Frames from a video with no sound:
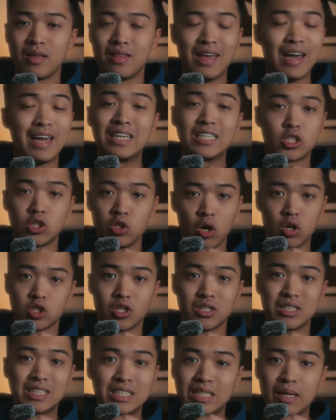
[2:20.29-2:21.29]
It is
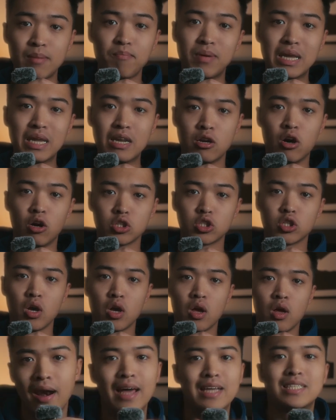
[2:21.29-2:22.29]
not simply not.
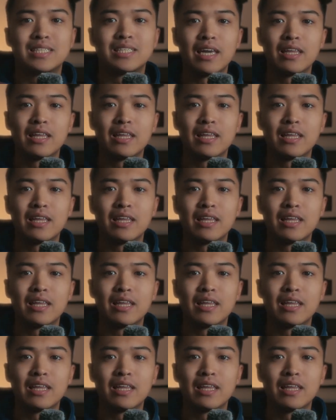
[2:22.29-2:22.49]
Let's